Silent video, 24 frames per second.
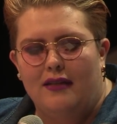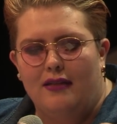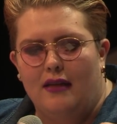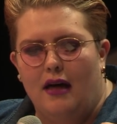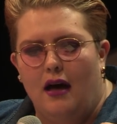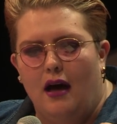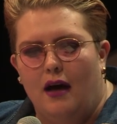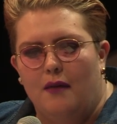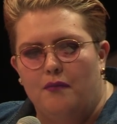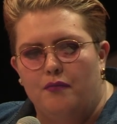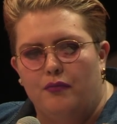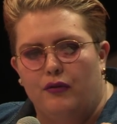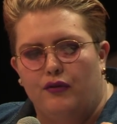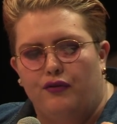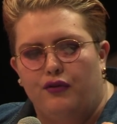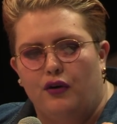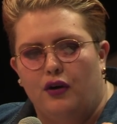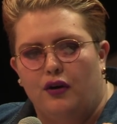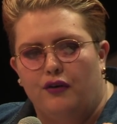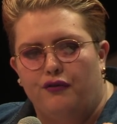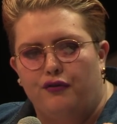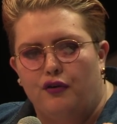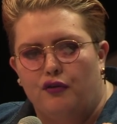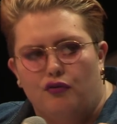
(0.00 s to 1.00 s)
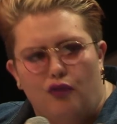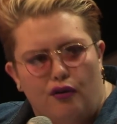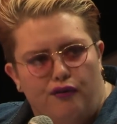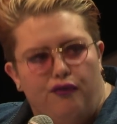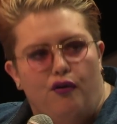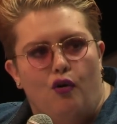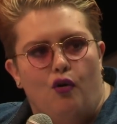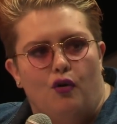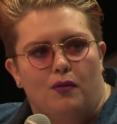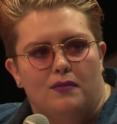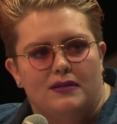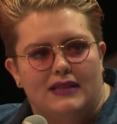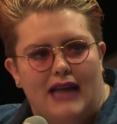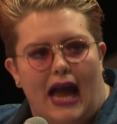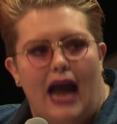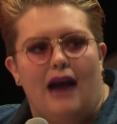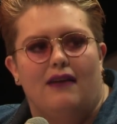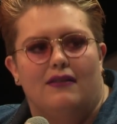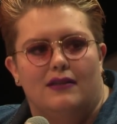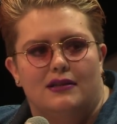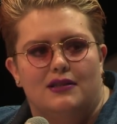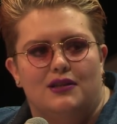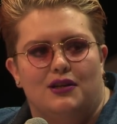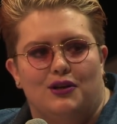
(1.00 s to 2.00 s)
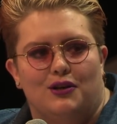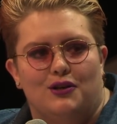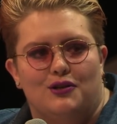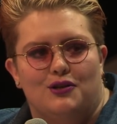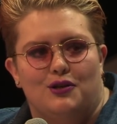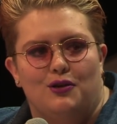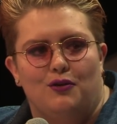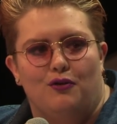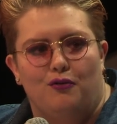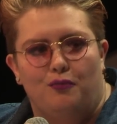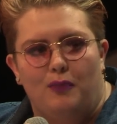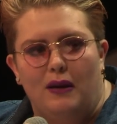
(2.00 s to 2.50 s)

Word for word: um, for for reformed characters who yep.